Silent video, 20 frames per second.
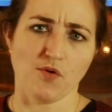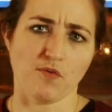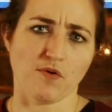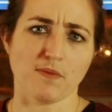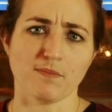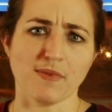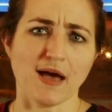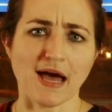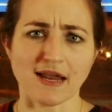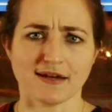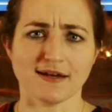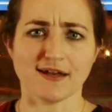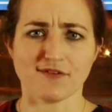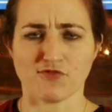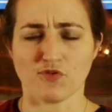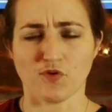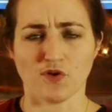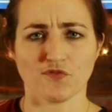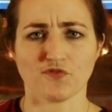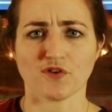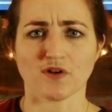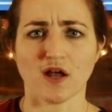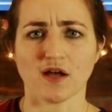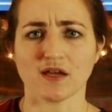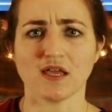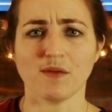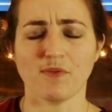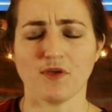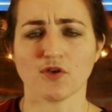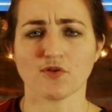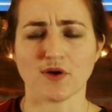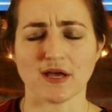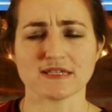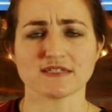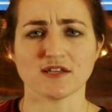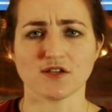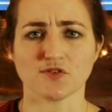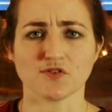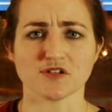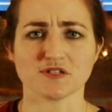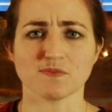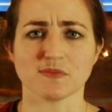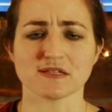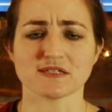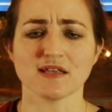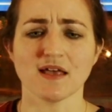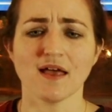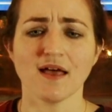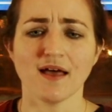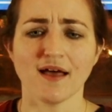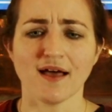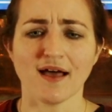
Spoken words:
we're mad at everyone for not keeping Christ in Christmas.